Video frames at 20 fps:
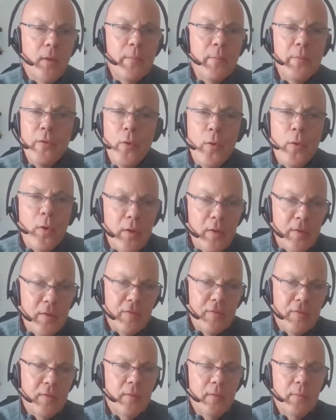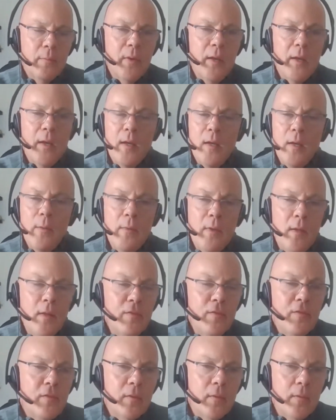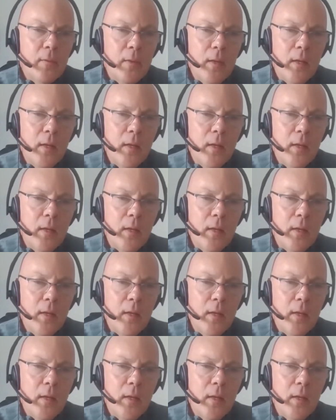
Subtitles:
I'm no artist by any means.